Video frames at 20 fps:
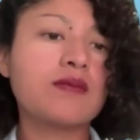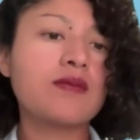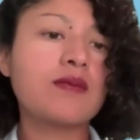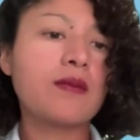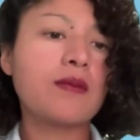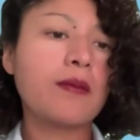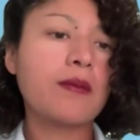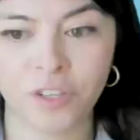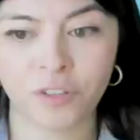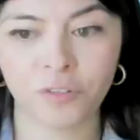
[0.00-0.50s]

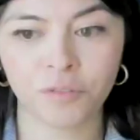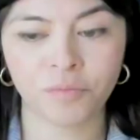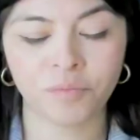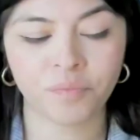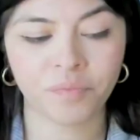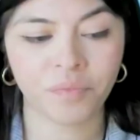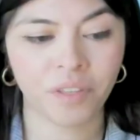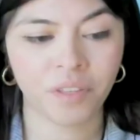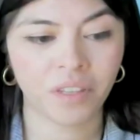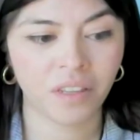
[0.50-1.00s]
Thank you.
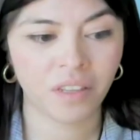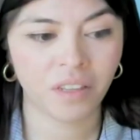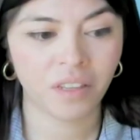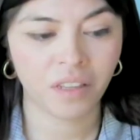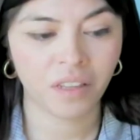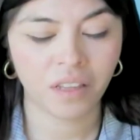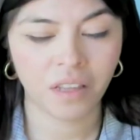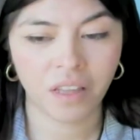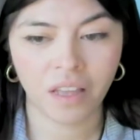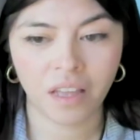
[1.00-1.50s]

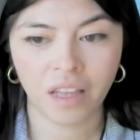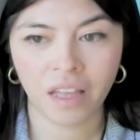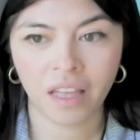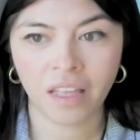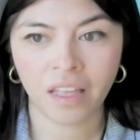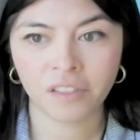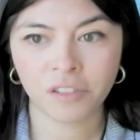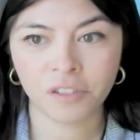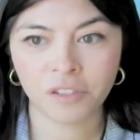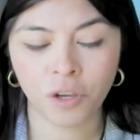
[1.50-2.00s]

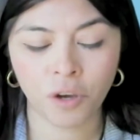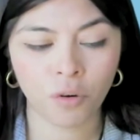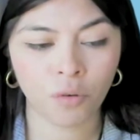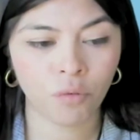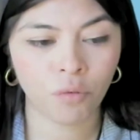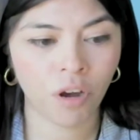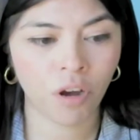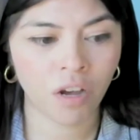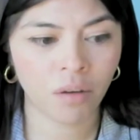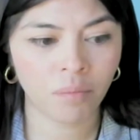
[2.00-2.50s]
And
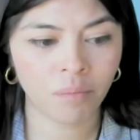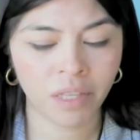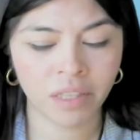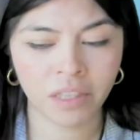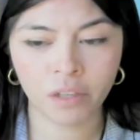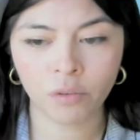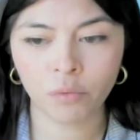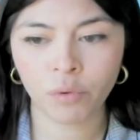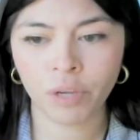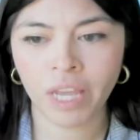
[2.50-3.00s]
so I
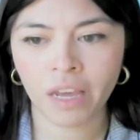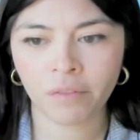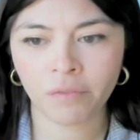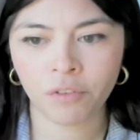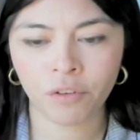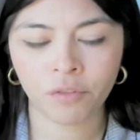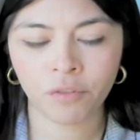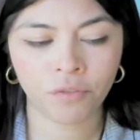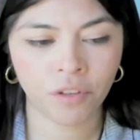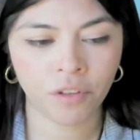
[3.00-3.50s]
think we have